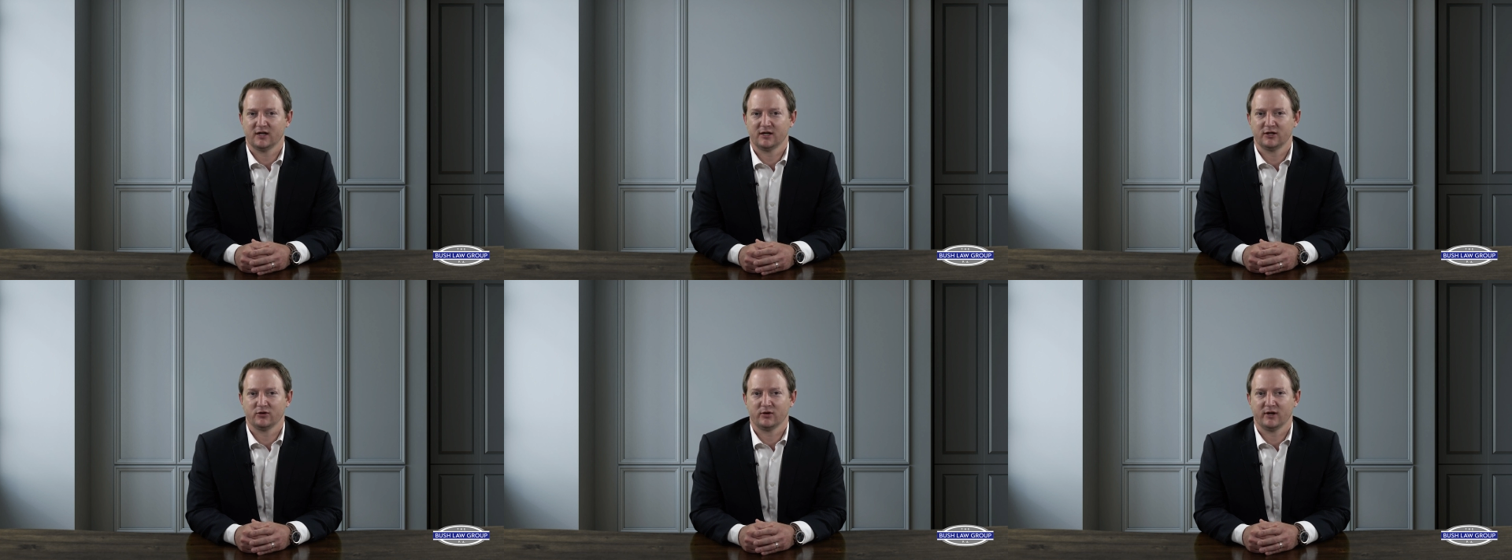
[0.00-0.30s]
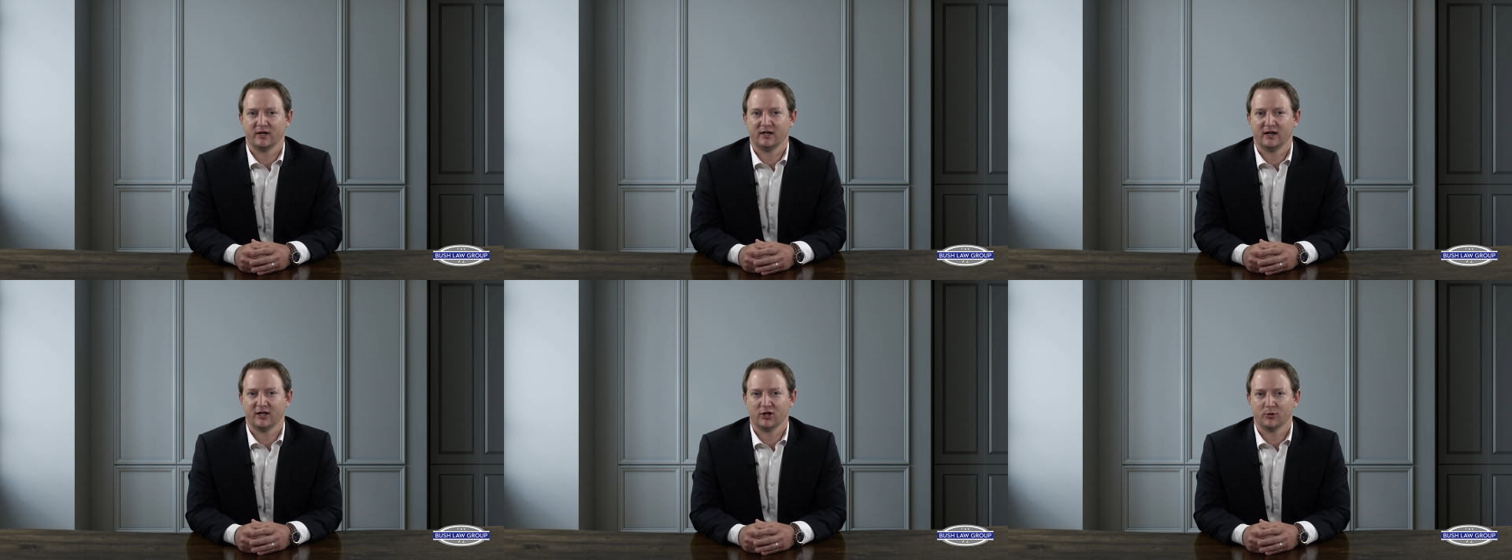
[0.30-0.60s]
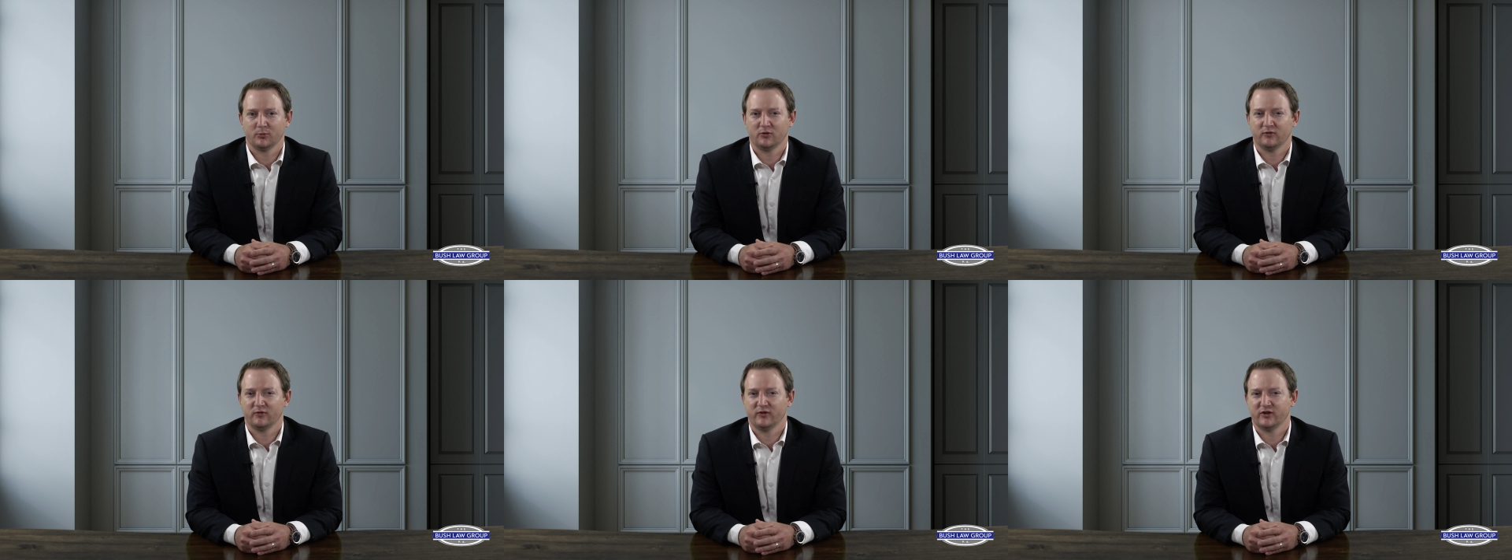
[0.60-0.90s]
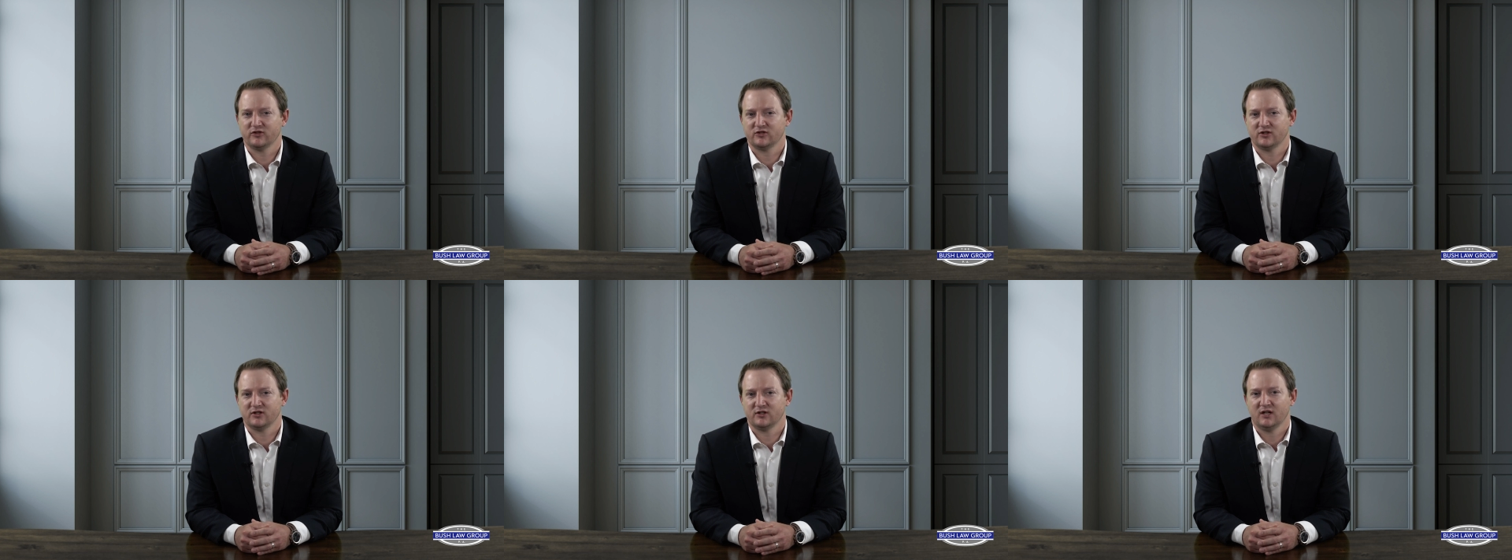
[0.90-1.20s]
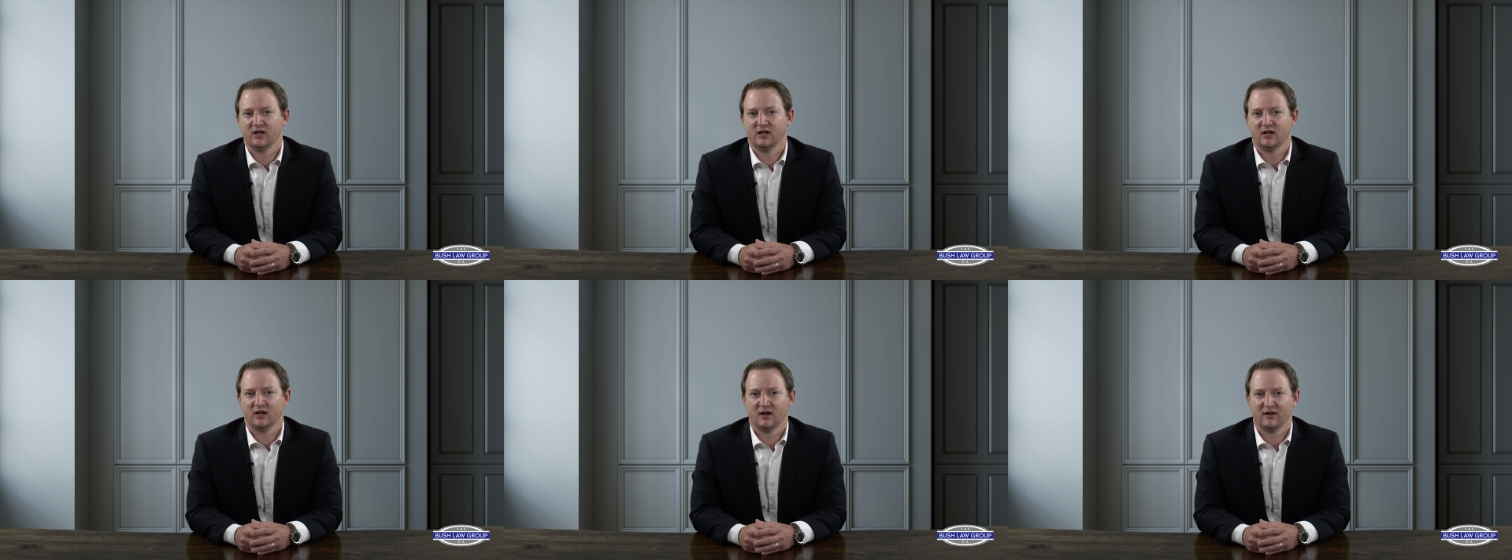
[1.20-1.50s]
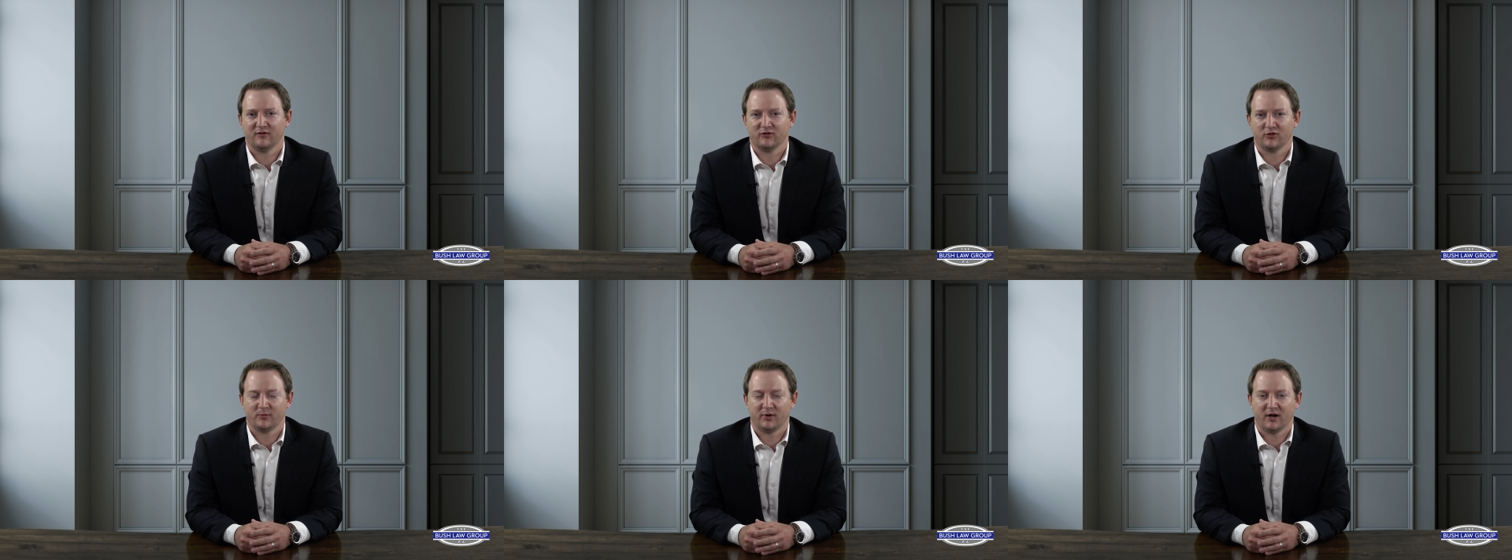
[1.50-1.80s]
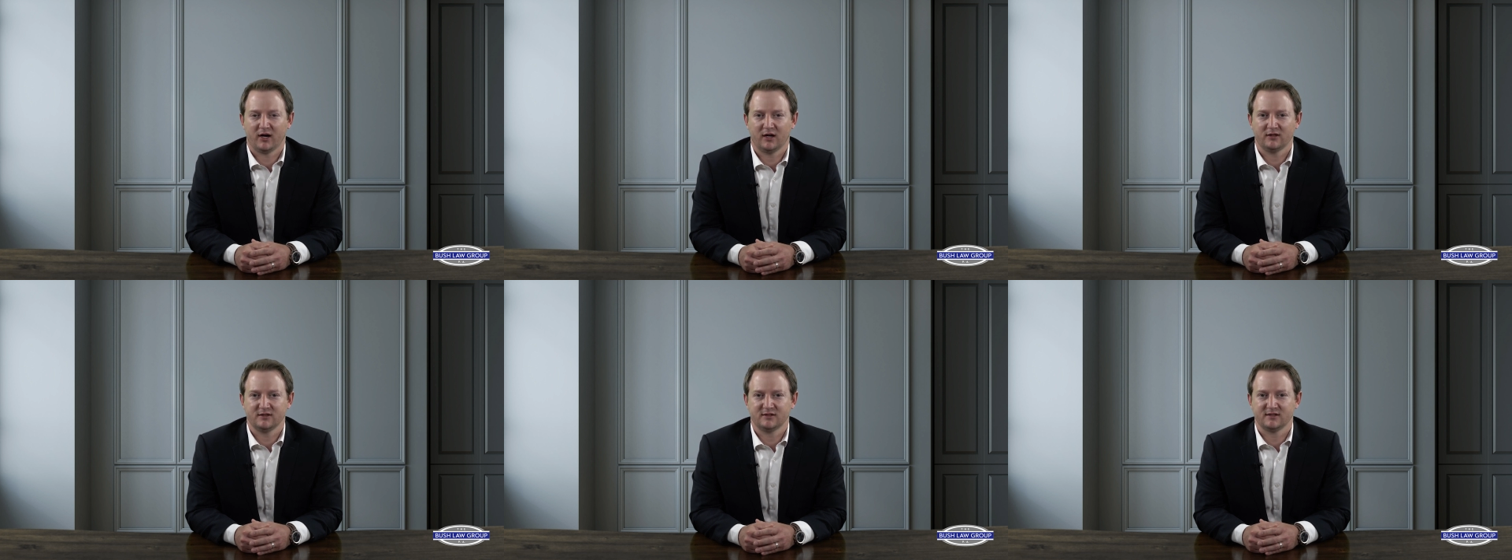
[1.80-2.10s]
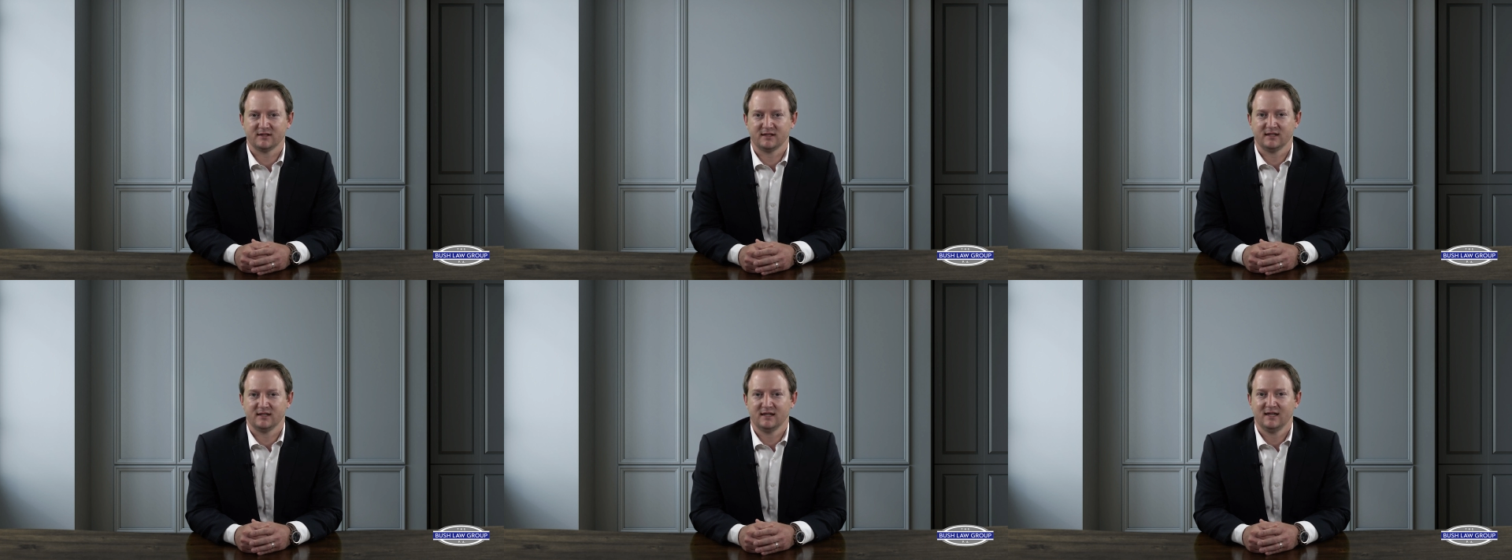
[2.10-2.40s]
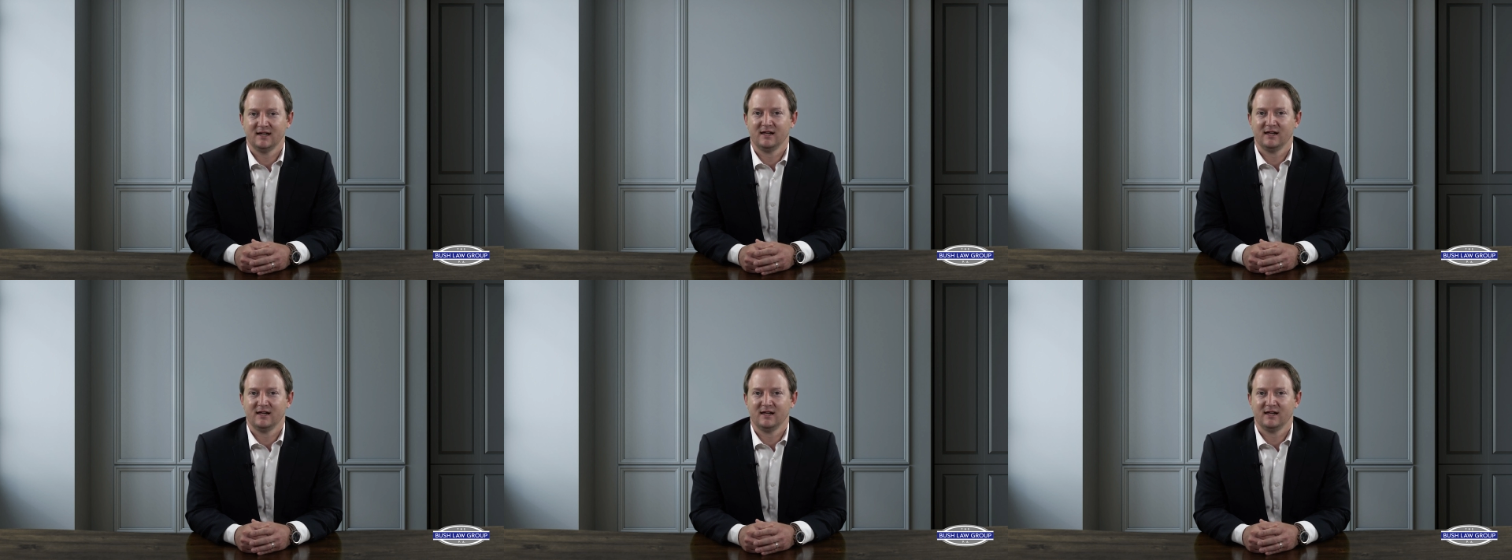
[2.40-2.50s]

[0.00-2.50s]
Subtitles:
under another provision of the policy,